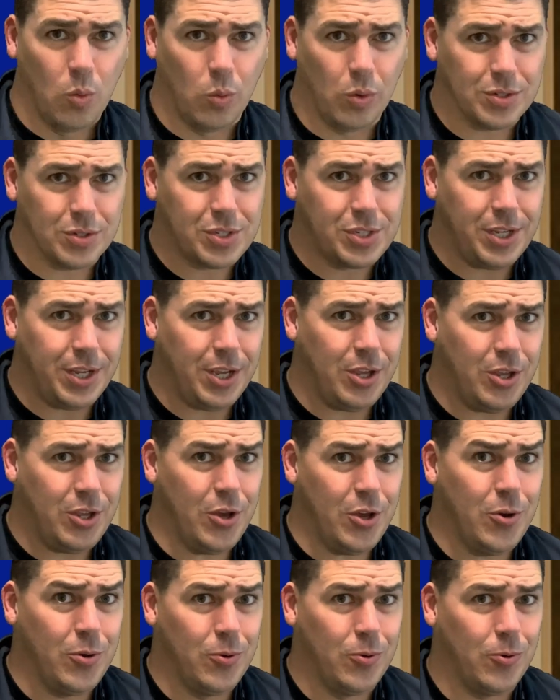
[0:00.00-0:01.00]
We'll see
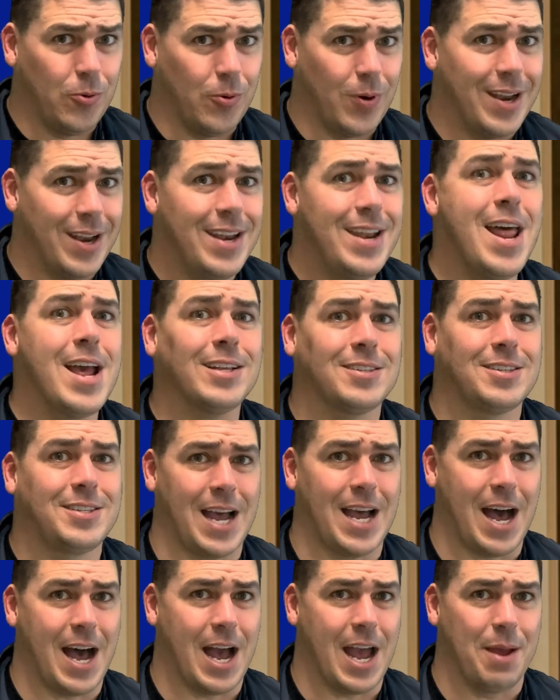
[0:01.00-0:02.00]
you next
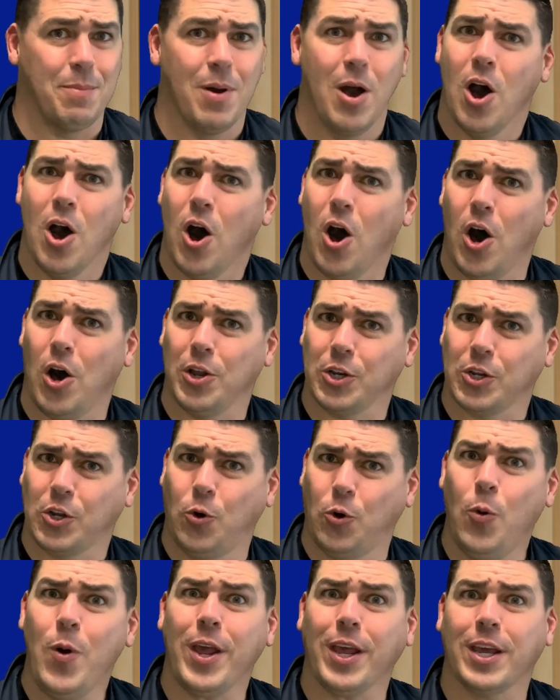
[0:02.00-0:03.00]
time on
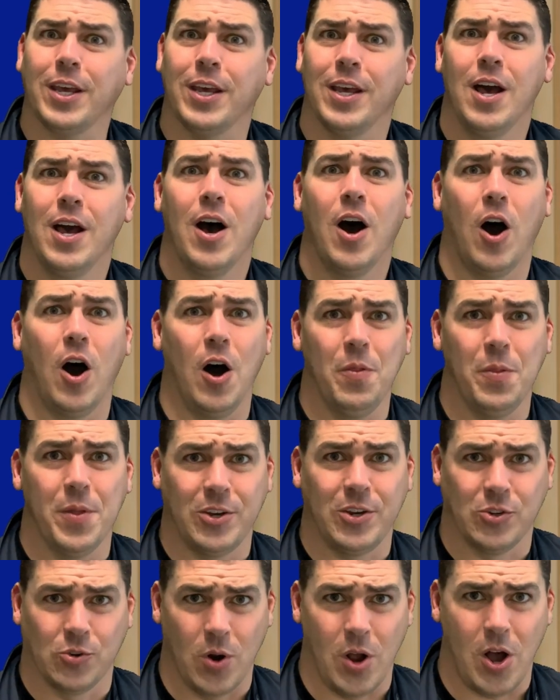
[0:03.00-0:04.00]
Quick on the
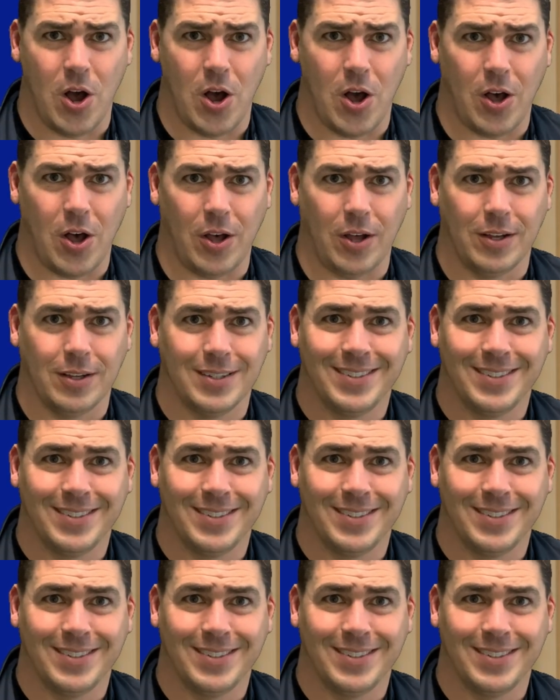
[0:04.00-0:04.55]
Draw.